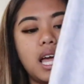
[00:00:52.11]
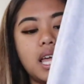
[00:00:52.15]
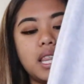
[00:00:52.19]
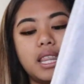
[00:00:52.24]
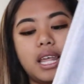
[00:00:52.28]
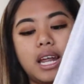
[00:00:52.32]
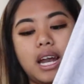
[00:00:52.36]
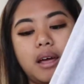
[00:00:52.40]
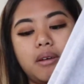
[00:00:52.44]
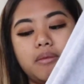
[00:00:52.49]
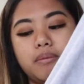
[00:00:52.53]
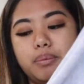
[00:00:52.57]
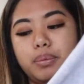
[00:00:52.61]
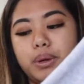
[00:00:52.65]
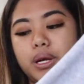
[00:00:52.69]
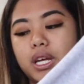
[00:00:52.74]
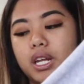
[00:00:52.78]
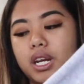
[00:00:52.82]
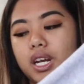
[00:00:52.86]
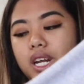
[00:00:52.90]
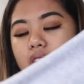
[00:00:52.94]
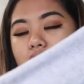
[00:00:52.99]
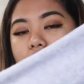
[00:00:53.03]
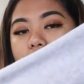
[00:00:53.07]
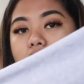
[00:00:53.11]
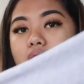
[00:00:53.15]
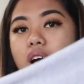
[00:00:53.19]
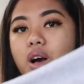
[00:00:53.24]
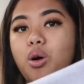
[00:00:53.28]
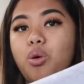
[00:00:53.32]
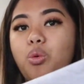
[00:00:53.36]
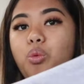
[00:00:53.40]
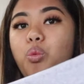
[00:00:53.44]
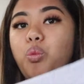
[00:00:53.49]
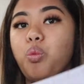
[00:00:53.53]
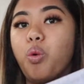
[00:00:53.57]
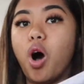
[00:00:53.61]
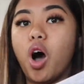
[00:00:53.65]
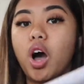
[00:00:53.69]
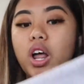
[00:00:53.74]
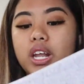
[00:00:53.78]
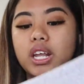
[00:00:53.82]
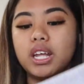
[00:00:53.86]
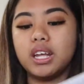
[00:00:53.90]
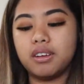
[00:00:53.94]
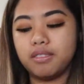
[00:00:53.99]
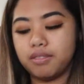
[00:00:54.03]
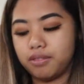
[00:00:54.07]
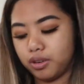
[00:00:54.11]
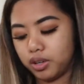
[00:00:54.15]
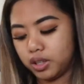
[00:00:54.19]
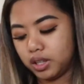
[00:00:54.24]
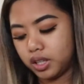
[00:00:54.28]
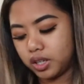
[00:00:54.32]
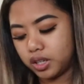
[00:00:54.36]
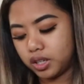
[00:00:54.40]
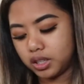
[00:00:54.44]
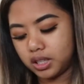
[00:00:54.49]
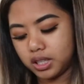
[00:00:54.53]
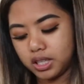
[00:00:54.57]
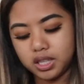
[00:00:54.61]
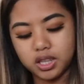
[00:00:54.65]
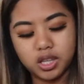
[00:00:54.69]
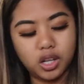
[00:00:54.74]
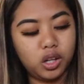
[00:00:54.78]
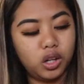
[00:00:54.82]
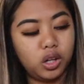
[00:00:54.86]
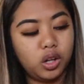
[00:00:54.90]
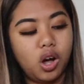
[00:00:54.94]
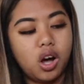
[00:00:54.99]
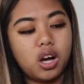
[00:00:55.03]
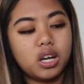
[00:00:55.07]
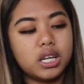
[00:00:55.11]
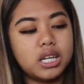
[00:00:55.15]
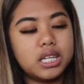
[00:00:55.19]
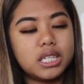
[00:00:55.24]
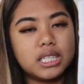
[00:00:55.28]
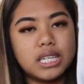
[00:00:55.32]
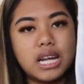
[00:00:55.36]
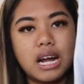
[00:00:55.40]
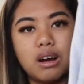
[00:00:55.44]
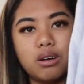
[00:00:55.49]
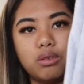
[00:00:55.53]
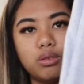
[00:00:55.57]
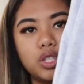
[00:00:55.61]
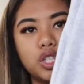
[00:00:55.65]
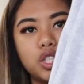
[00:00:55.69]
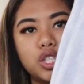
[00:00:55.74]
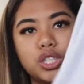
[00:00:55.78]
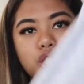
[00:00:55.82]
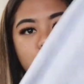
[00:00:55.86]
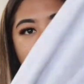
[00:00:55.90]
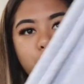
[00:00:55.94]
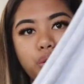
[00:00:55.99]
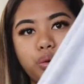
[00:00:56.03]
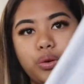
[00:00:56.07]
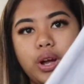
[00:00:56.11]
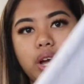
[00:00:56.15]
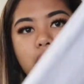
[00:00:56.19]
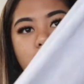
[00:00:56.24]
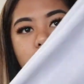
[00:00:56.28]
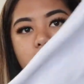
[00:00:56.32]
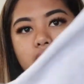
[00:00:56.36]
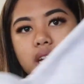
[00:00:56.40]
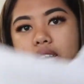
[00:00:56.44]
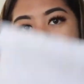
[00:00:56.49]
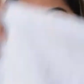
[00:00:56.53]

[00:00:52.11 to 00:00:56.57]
that I've been wanting for literally the longest now. It's just gray